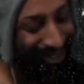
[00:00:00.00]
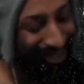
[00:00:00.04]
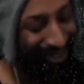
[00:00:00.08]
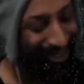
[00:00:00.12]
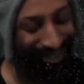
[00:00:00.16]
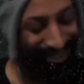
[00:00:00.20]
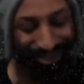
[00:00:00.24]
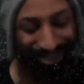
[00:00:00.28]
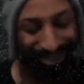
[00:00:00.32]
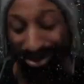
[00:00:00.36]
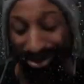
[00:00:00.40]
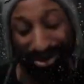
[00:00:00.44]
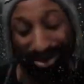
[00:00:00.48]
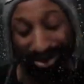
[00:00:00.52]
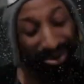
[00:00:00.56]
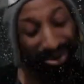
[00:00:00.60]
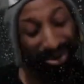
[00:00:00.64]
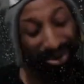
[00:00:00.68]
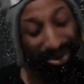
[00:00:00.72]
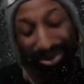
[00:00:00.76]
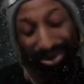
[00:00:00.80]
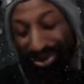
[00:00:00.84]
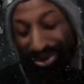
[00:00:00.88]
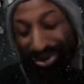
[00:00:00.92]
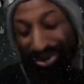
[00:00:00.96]
no, no,
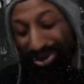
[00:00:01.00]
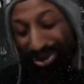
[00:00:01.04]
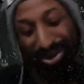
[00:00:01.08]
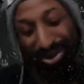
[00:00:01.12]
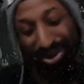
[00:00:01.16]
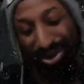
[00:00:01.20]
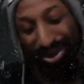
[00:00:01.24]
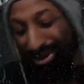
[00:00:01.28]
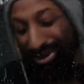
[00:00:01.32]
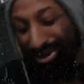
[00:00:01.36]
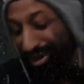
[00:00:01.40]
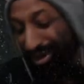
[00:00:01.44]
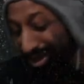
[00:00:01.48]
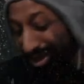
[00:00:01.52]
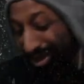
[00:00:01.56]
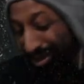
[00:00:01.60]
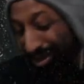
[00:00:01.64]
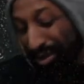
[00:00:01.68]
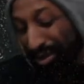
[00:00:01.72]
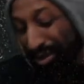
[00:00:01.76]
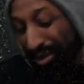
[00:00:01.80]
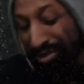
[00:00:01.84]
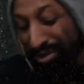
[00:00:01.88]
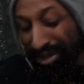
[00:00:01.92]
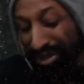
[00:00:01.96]
no, no, no, no, because it
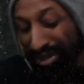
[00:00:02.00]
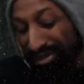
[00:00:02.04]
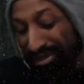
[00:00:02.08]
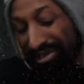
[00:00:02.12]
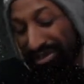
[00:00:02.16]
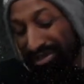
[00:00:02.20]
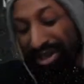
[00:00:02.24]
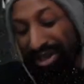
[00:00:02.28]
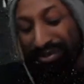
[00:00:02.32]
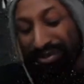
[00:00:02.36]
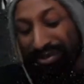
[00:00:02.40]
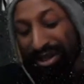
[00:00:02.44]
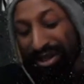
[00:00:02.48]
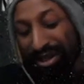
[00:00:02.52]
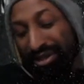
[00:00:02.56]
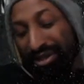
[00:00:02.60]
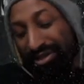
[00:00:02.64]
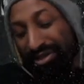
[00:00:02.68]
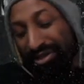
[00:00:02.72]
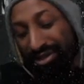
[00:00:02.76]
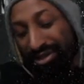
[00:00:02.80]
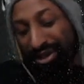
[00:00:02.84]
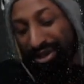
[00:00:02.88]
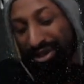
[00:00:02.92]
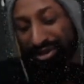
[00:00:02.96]
was the certificate that
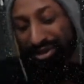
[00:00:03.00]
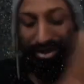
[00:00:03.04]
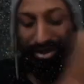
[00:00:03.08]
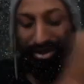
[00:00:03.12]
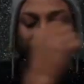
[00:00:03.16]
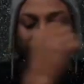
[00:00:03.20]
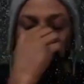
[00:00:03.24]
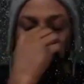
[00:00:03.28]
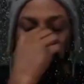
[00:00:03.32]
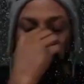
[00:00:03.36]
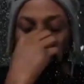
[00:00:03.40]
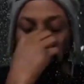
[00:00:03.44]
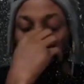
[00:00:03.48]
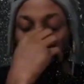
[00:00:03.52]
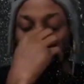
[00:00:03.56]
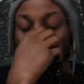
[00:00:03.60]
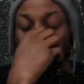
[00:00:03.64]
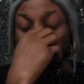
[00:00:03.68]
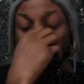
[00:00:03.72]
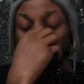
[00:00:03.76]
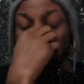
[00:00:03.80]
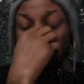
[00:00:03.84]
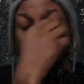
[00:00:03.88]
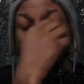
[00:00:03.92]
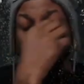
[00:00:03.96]
started the jurisdiction
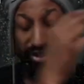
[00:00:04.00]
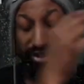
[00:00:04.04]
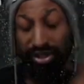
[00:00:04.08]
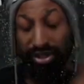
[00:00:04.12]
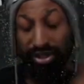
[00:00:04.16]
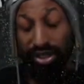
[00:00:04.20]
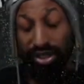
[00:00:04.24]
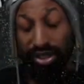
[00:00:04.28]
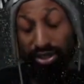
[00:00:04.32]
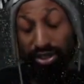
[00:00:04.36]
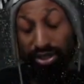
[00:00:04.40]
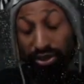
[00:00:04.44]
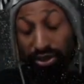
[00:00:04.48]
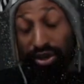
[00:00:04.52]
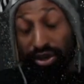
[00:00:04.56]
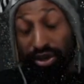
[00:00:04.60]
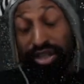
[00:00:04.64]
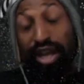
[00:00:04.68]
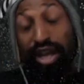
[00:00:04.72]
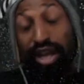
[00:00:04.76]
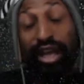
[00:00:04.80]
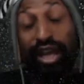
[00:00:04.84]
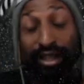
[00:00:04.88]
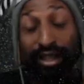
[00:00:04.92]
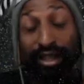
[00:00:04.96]
or jurisdiction or
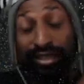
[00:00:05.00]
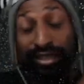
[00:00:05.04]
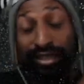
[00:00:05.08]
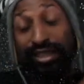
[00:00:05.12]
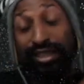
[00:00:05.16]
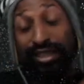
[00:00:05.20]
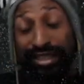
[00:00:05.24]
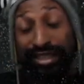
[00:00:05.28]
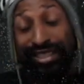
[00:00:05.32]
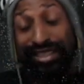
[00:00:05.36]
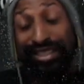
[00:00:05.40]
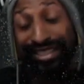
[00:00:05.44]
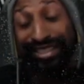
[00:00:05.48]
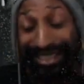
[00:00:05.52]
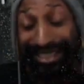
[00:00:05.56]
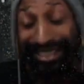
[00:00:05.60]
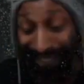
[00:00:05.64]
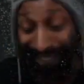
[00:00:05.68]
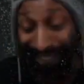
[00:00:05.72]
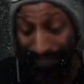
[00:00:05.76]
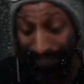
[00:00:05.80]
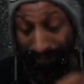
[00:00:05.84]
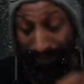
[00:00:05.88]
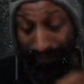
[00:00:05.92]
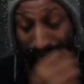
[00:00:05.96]
acknowledged its
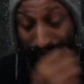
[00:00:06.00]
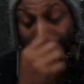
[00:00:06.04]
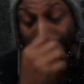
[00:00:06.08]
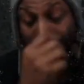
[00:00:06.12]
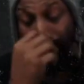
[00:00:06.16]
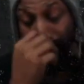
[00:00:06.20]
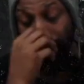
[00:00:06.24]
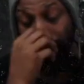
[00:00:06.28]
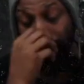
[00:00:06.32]
existence